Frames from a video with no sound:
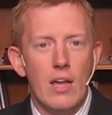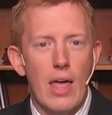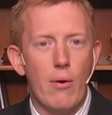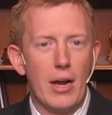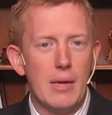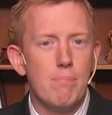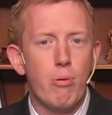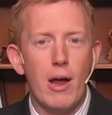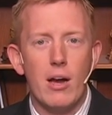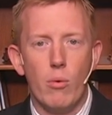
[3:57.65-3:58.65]
They were in
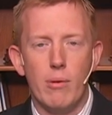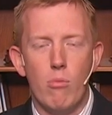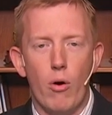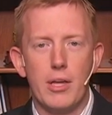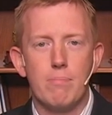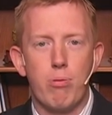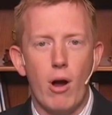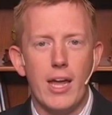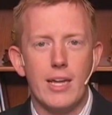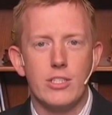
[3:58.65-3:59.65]
prayer one morning
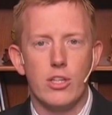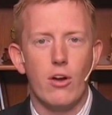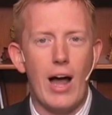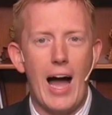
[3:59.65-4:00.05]
praying to their